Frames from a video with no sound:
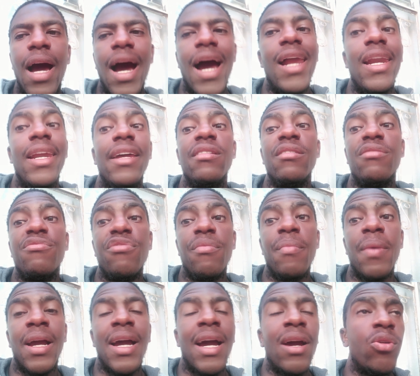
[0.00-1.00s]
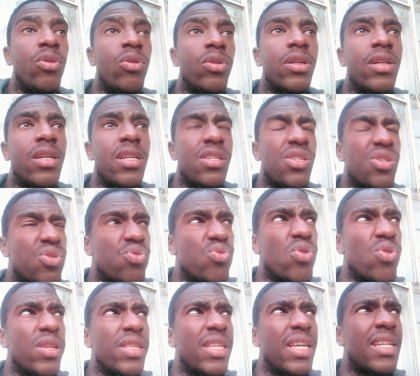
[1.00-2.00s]
I learned it from a guy called Chris
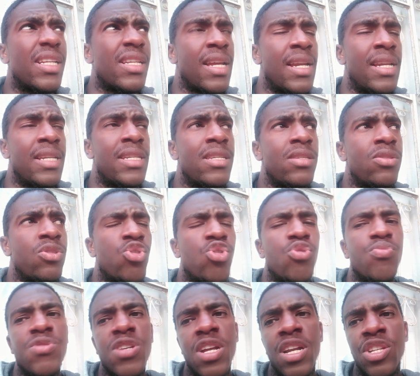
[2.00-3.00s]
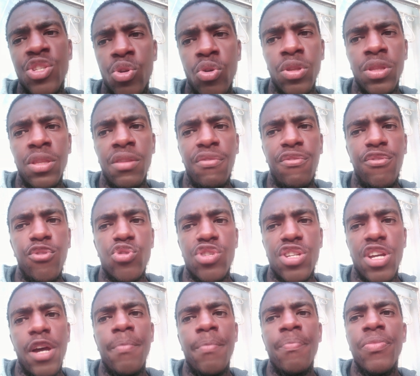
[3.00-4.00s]
Du on the internet. His YouTube channel is called The
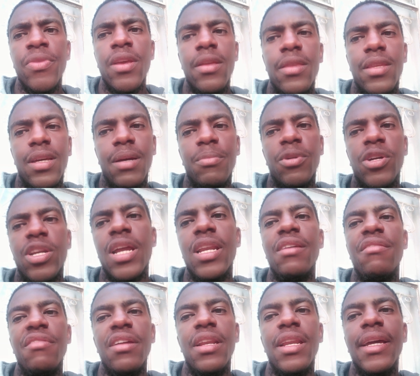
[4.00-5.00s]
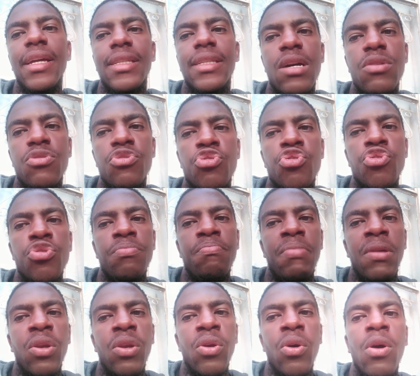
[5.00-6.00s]
Future. I think I'm going to leave a link down to
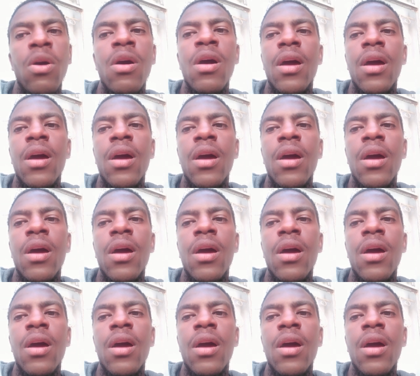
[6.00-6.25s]
below.